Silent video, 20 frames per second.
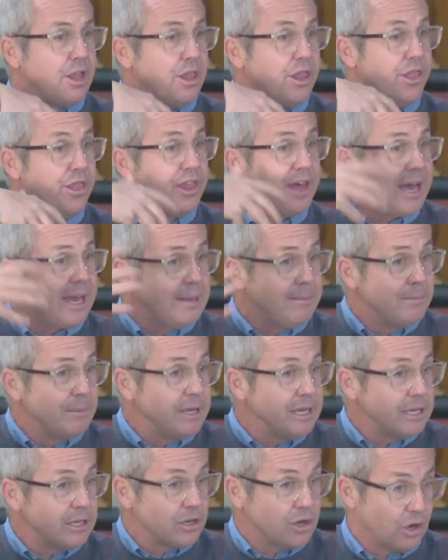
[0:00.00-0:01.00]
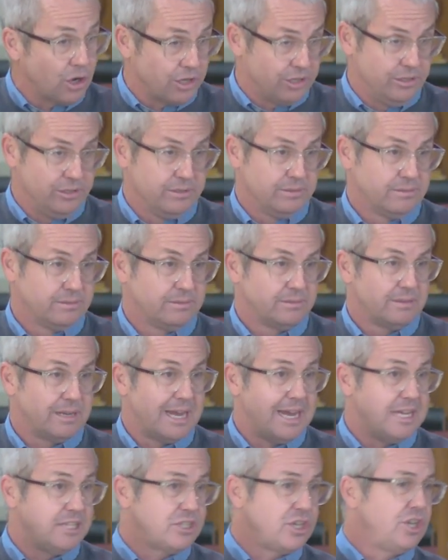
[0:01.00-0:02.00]
They meet God
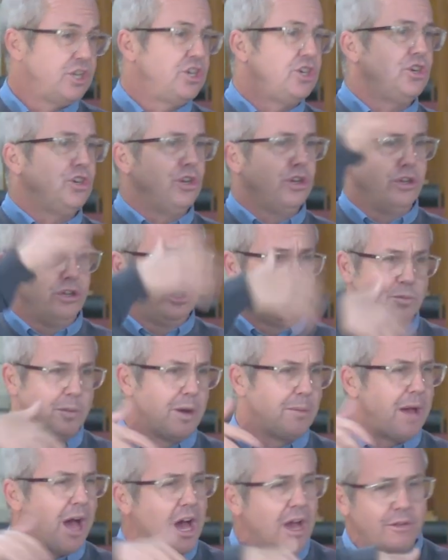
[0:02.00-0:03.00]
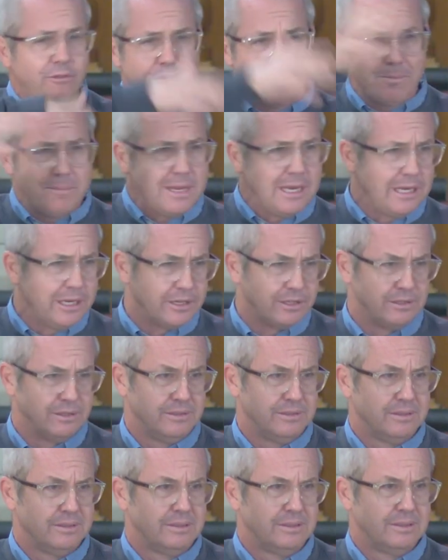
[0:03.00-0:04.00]
as a huge mob, over a million,
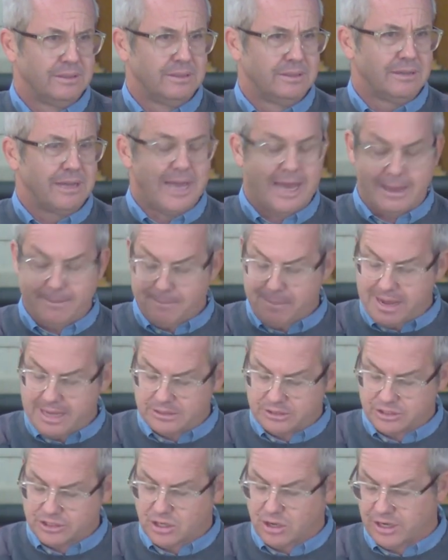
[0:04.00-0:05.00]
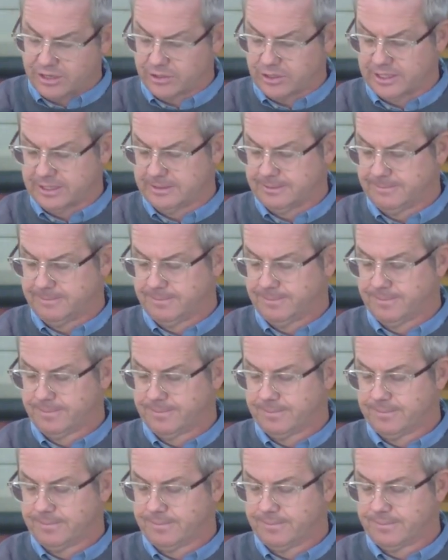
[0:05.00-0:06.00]
at Mount Sinai.
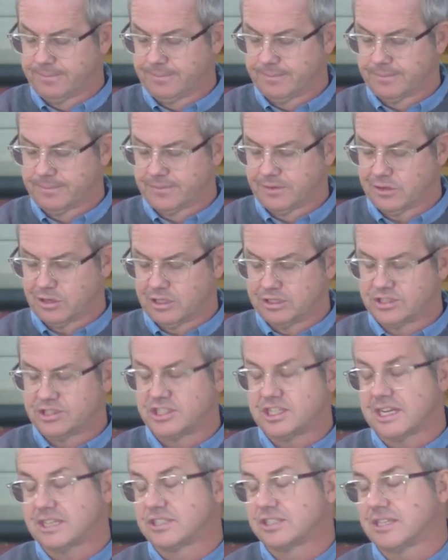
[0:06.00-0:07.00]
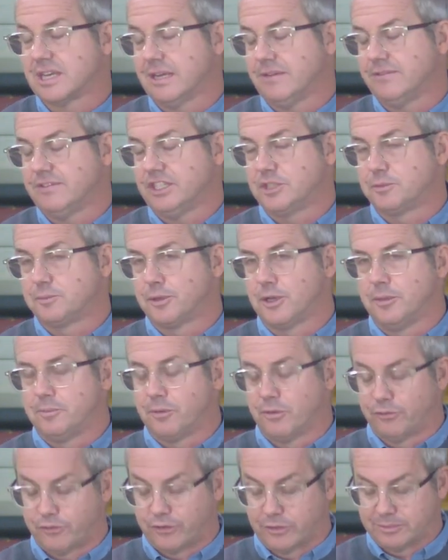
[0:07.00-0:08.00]
God's just saved his
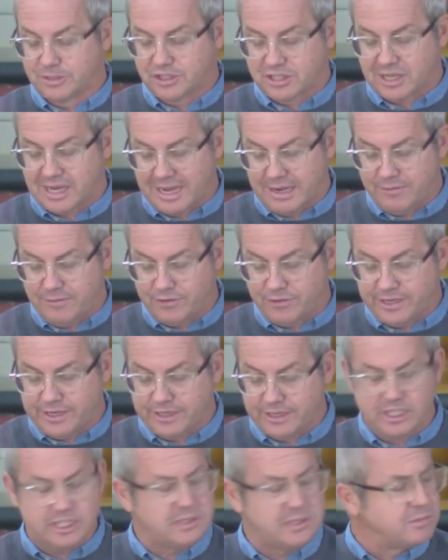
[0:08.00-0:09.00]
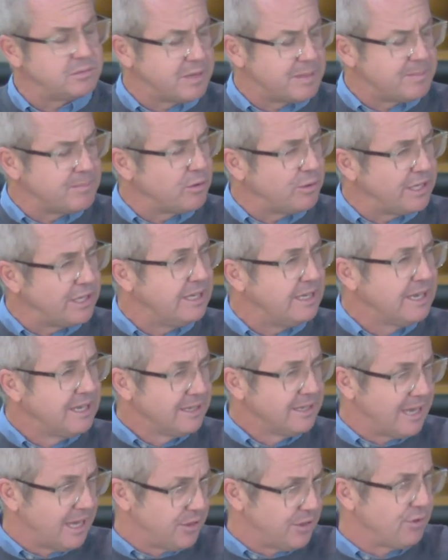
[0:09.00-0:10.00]
people from slavery in Egypt. Remember, we
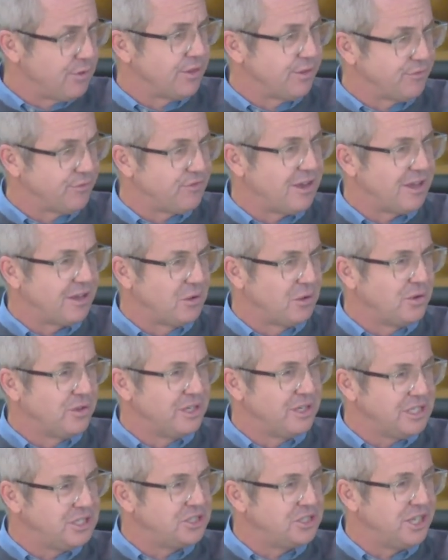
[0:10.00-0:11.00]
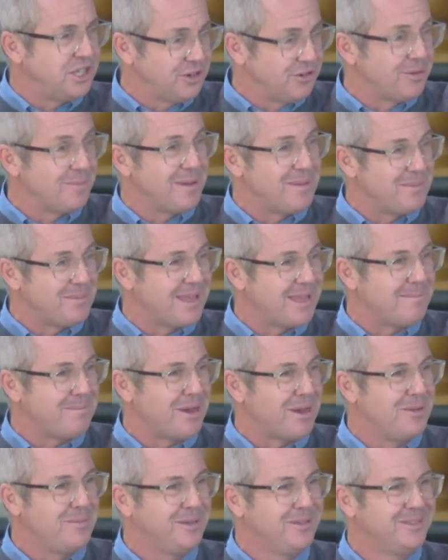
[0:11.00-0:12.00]
gather on the front lawn each year to remember that
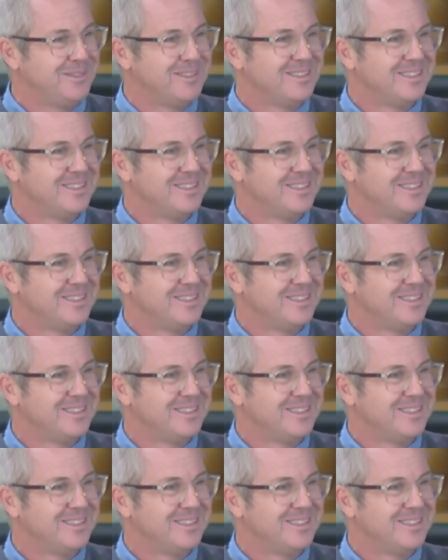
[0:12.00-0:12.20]
moment?